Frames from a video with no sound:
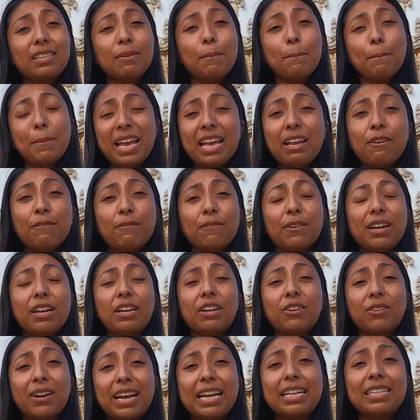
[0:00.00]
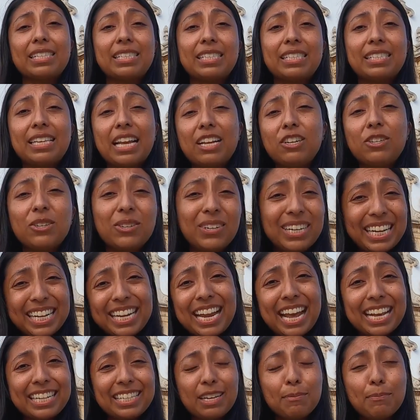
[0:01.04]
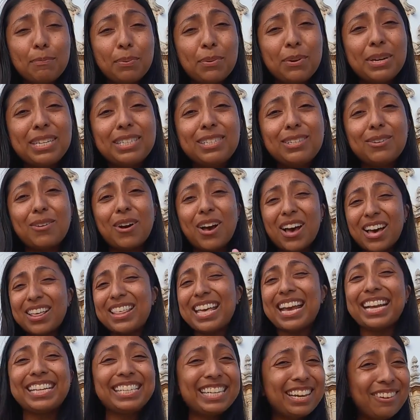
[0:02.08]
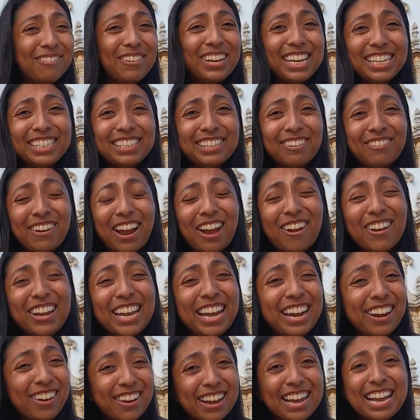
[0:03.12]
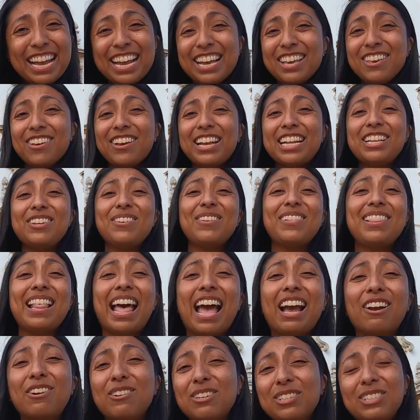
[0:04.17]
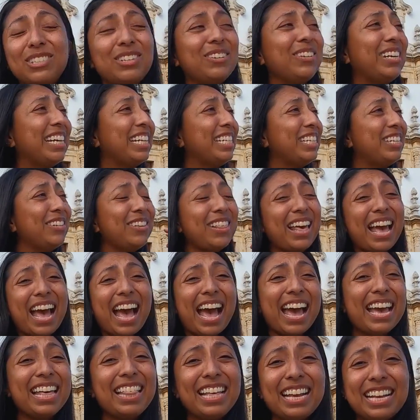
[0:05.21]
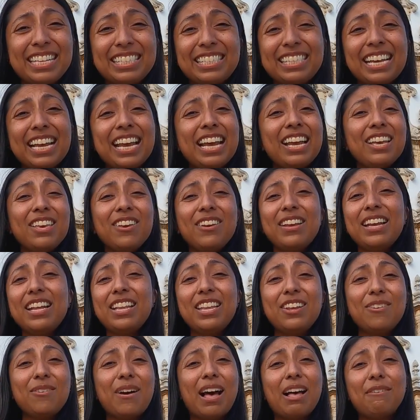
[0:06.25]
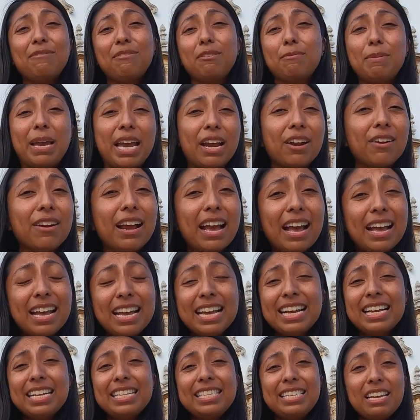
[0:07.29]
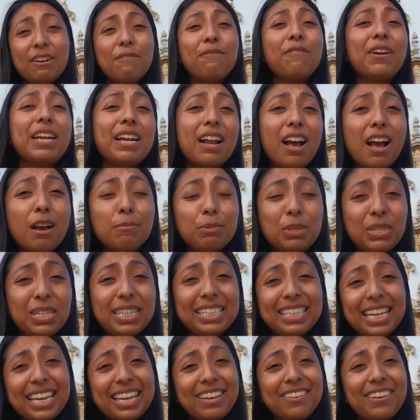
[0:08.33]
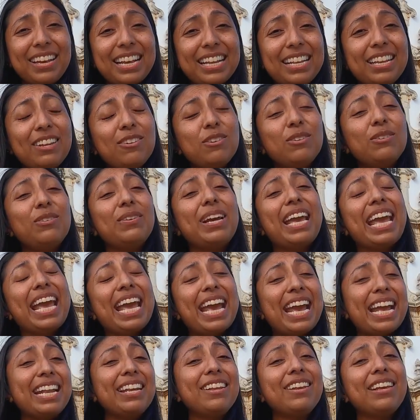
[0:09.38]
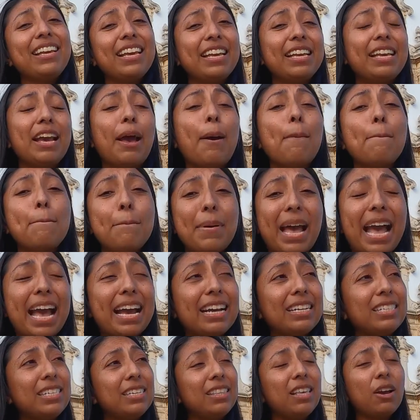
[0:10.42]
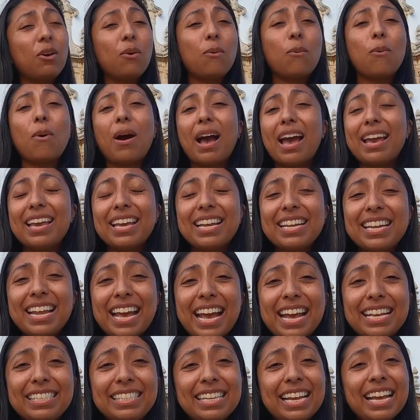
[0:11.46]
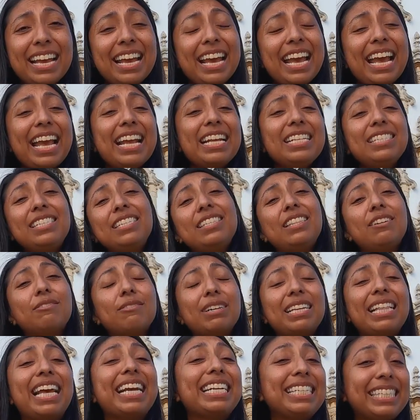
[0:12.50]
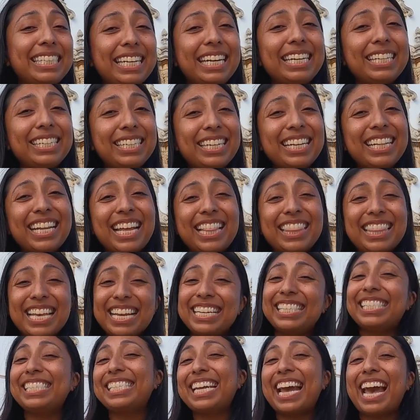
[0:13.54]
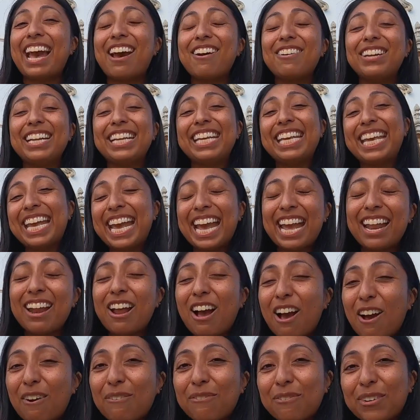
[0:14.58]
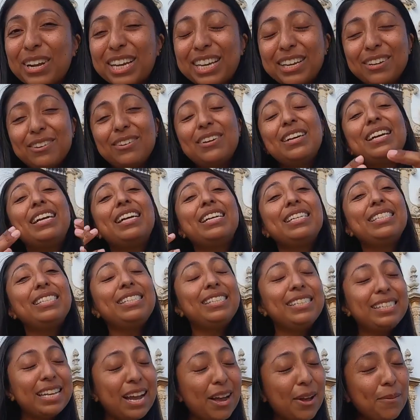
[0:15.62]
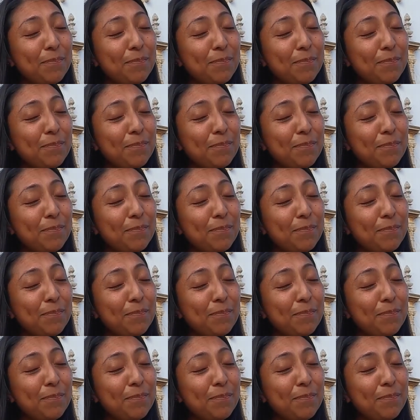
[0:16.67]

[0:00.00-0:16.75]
make for a great central connecting point to all the activities around here. You can do Lagos, you can do the islands, you can do Albufeira, different options that you can do, and you can come back to the quietness and to the relaxation that this town can offer you. So